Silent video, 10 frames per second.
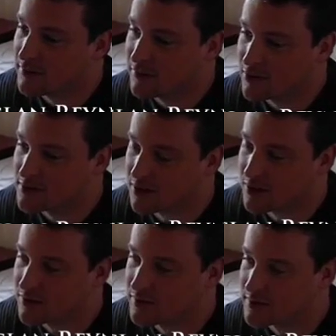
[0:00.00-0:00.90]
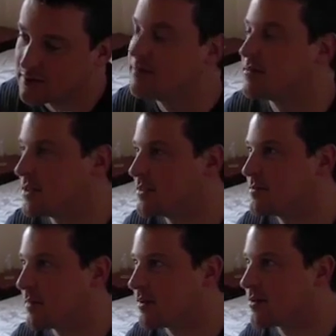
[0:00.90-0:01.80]
first love, and she
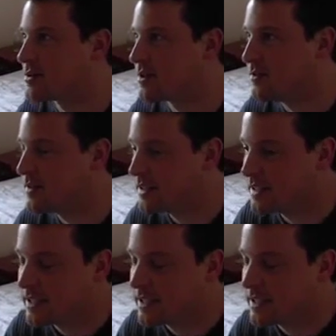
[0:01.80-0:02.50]
was my first love.